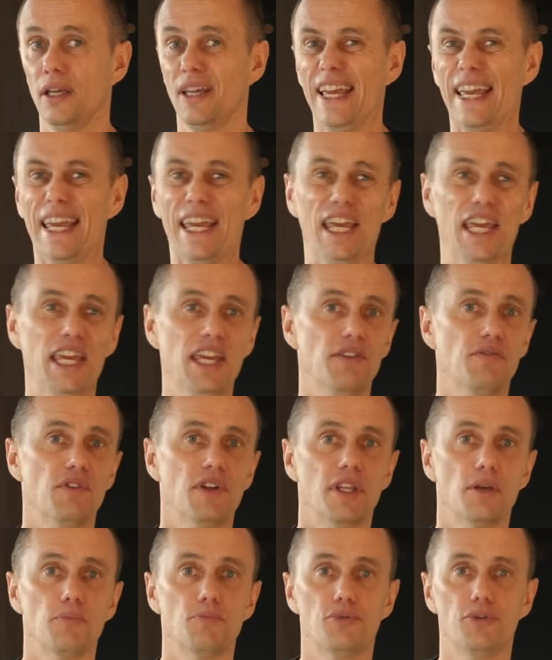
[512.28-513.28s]
It
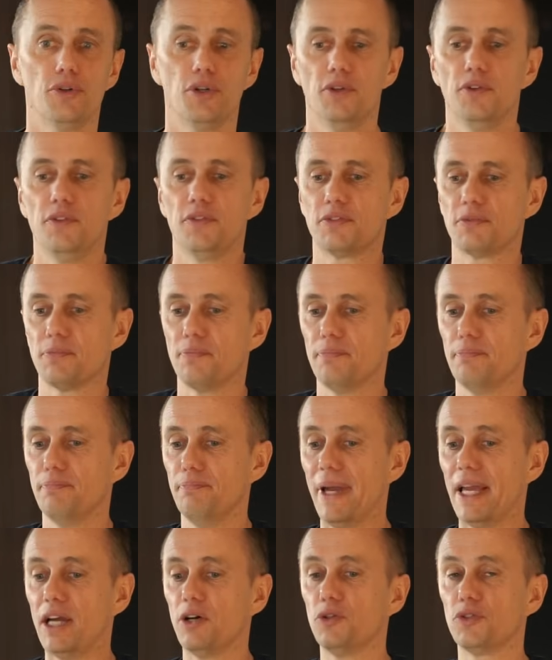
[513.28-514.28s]
even improves
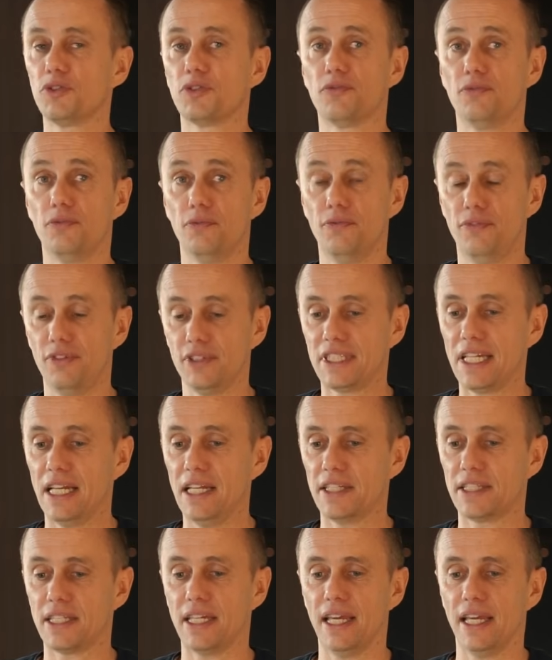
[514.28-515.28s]
males'
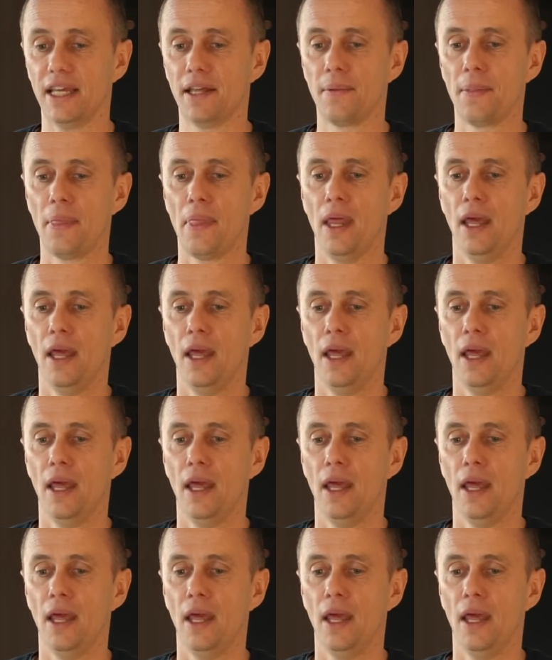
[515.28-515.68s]
fertility.